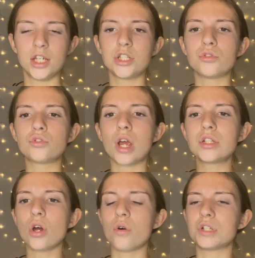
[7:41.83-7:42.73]
She was trying
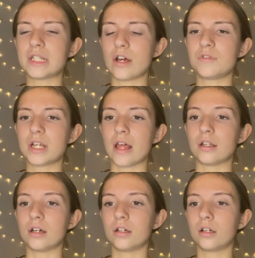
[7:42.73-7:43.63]
to hold herself
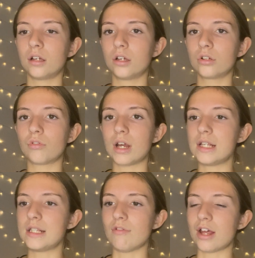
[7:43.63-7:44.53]
together.
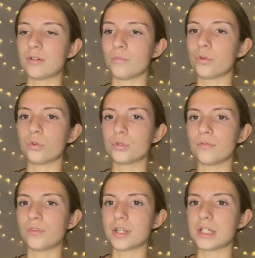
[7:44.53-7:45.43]
Crazy random thoughts were
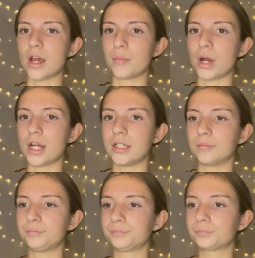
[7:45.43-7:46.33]
flooding her brain.
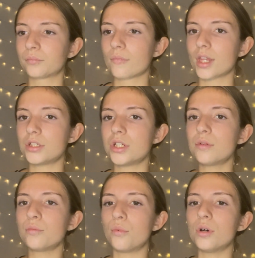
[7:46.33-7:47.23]
She
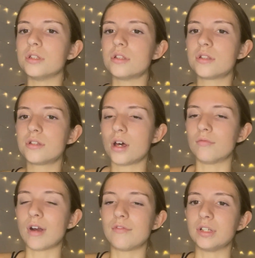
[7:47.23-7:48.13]
didn't want to
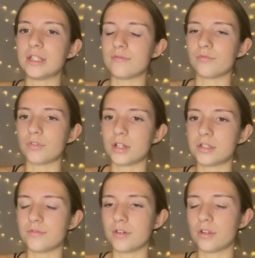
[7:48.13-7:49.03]
unravel it in
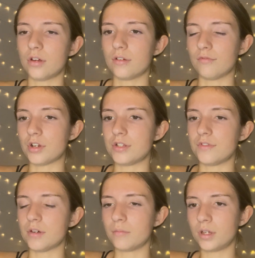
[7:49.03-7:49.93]
front of
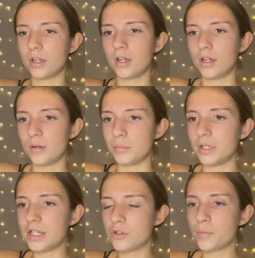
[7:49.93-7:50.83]
them, but
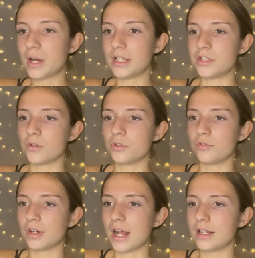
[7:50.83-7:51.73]
little by little
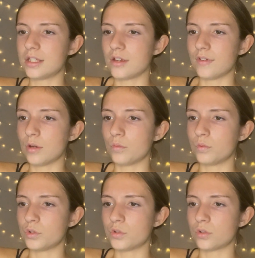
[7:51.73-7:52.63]
the reality of it
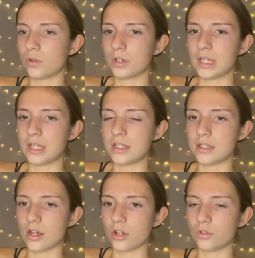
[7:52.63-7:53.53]
was locking
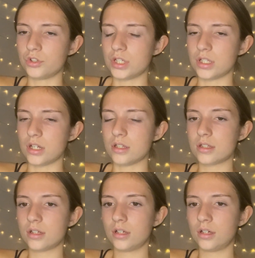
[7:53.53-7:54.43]
into her consciousness.